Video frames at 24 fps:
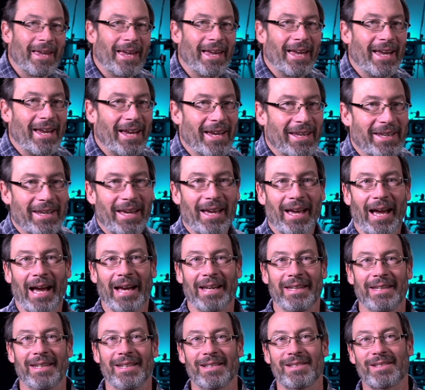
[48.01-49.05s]
And
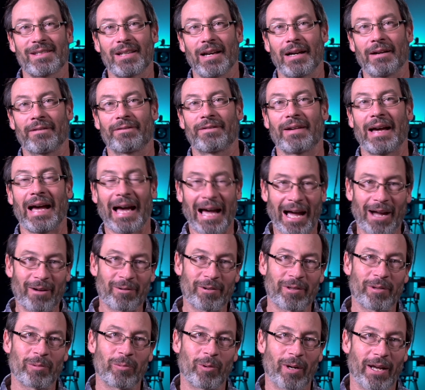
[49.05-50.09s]
I need stuff
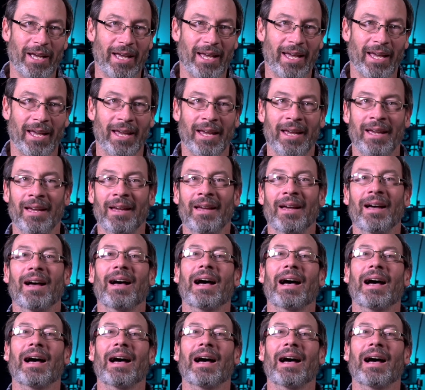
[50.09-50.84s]
out of the way.